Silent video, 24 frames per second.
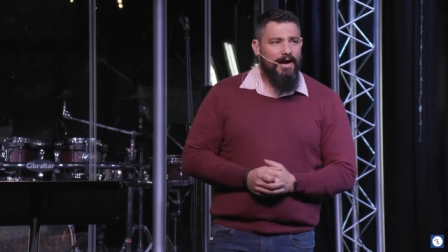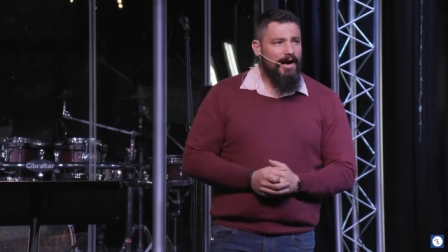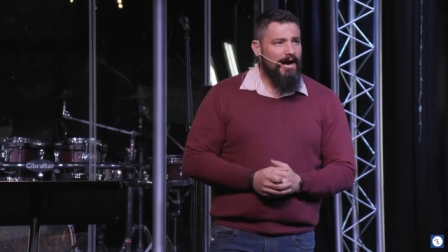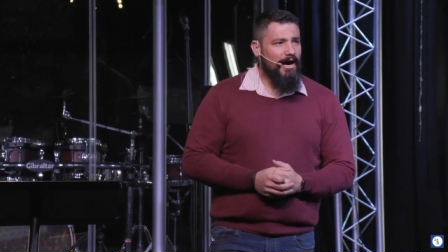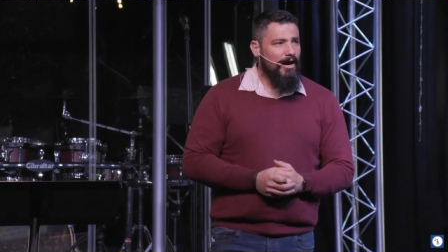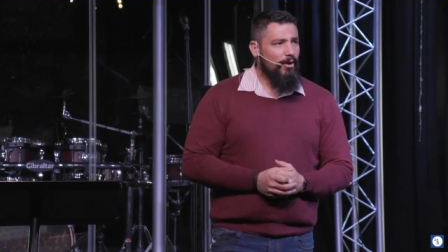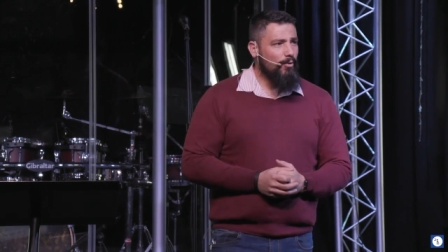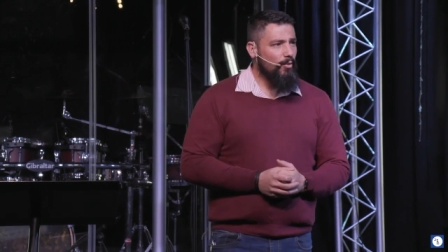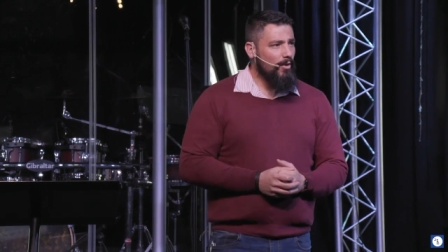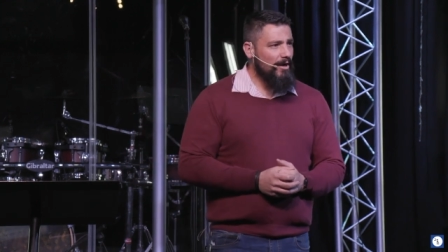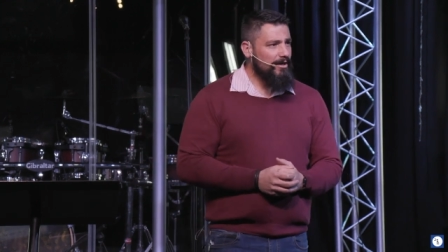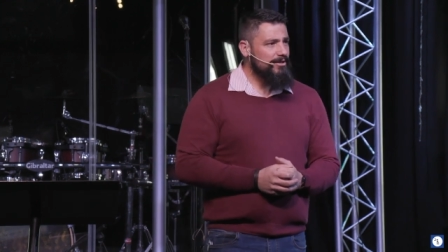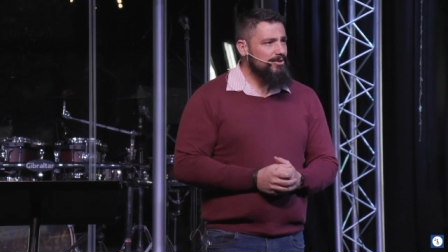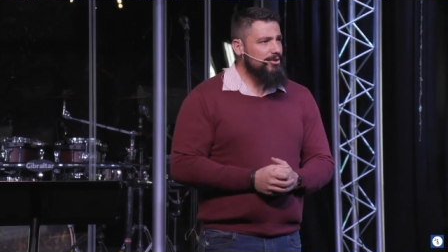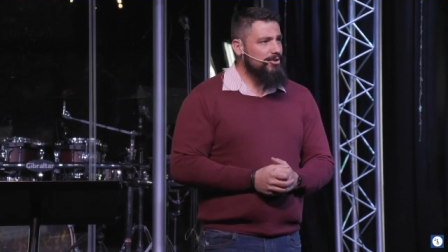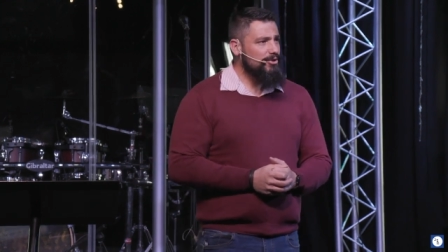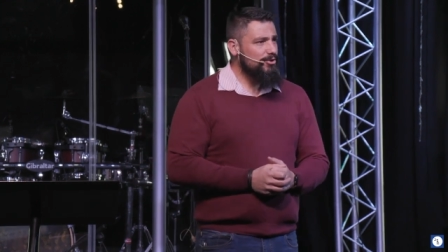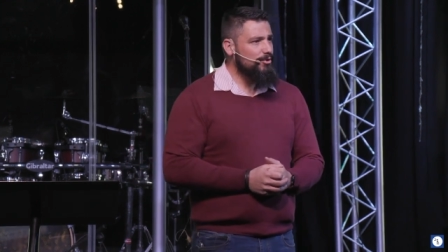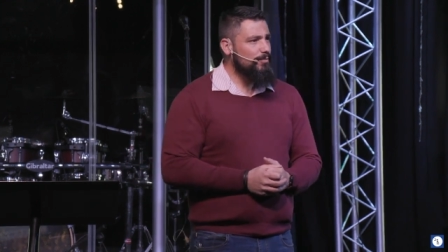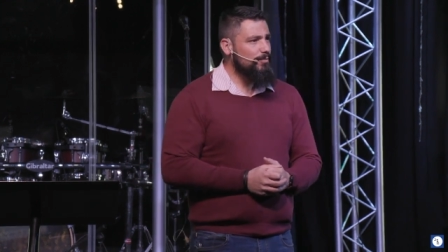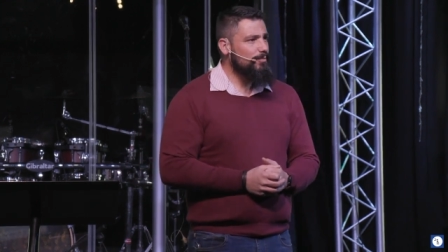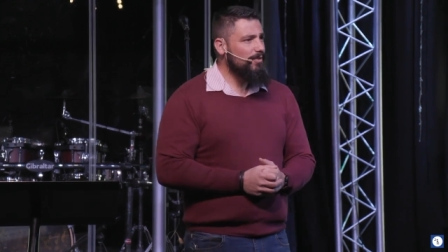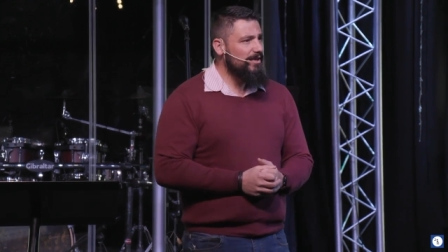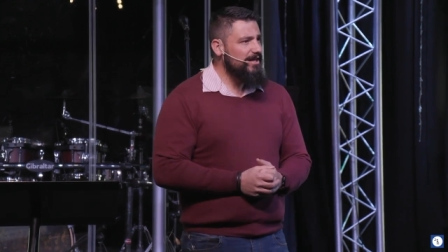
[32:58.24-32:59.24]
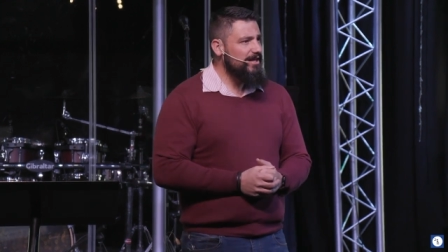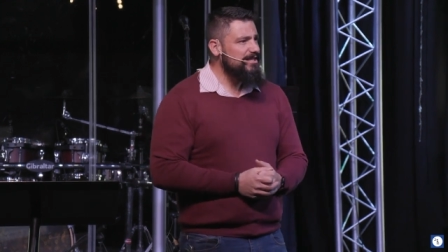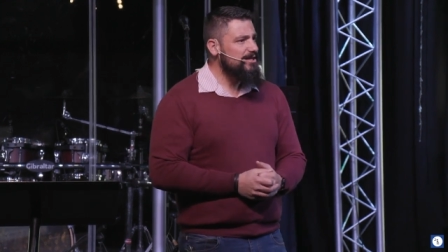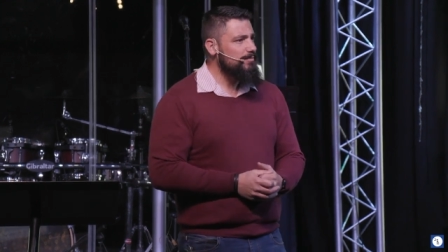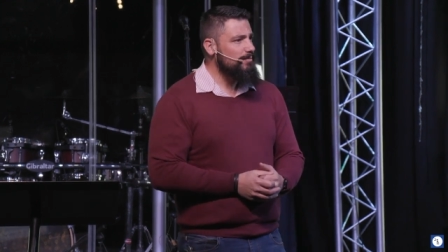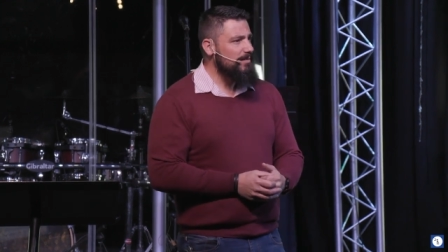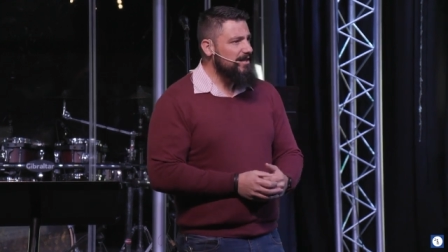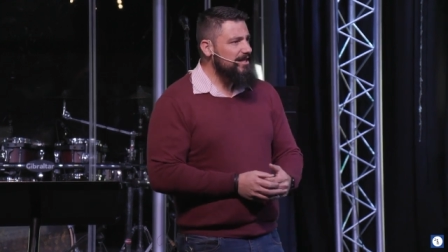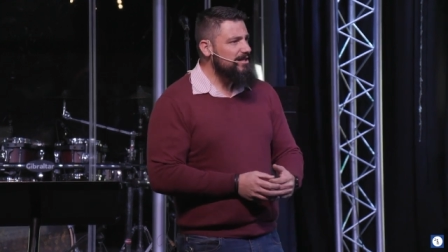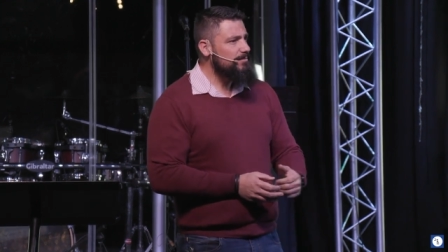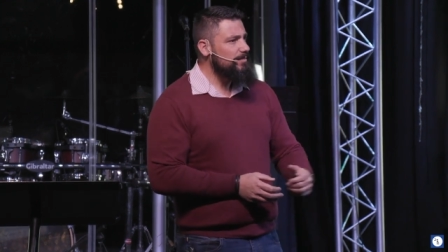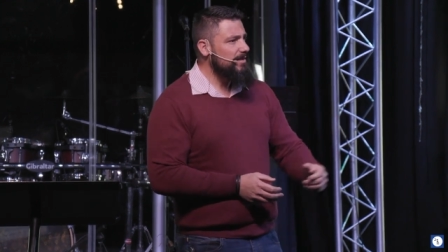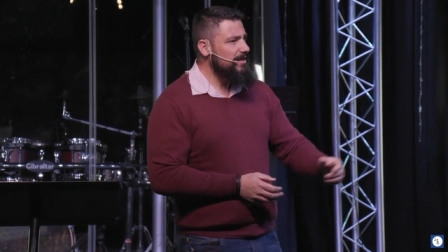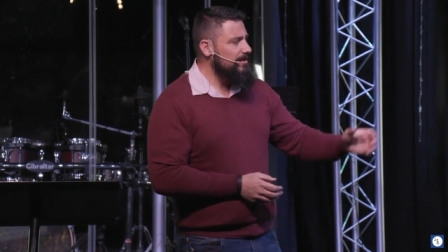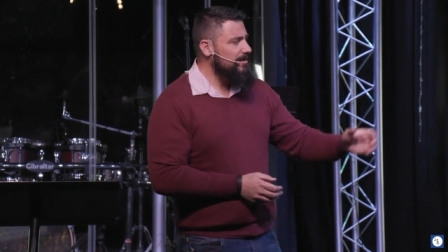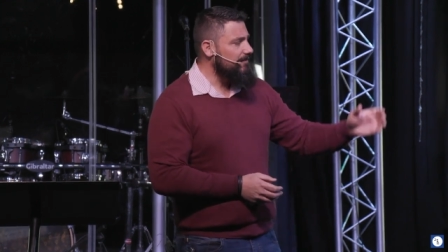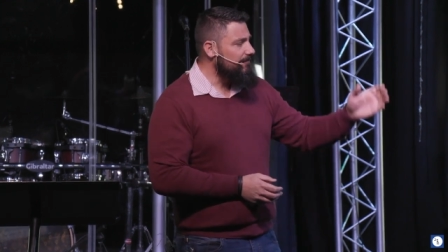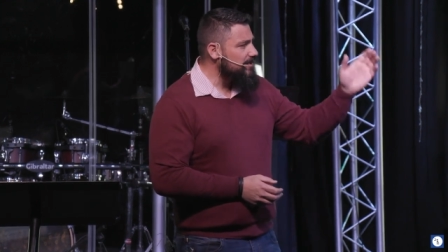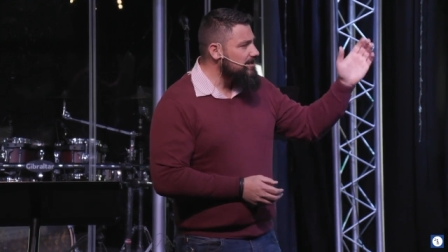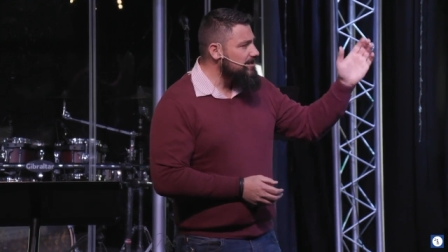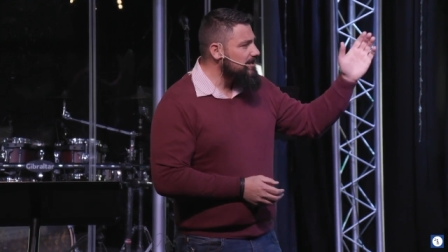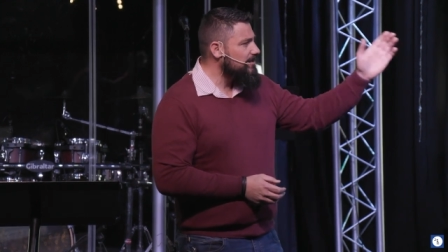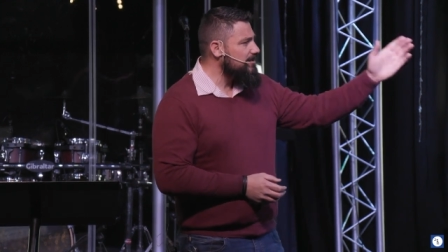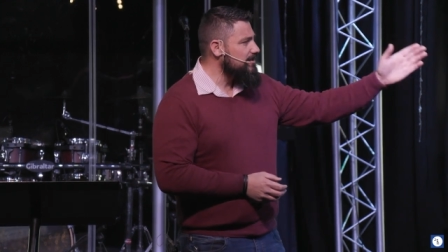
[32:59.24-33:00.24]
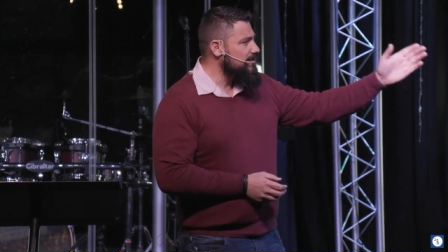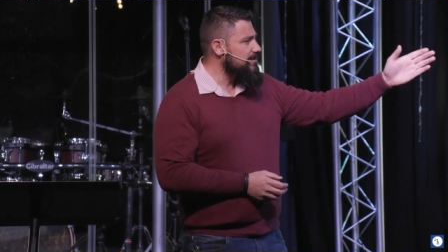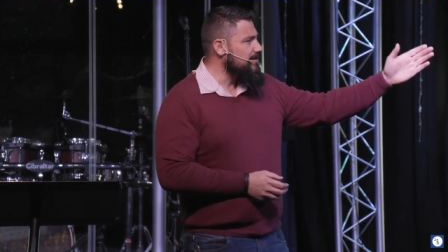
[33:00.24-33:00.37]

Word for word: I want you to please meet me in the visitor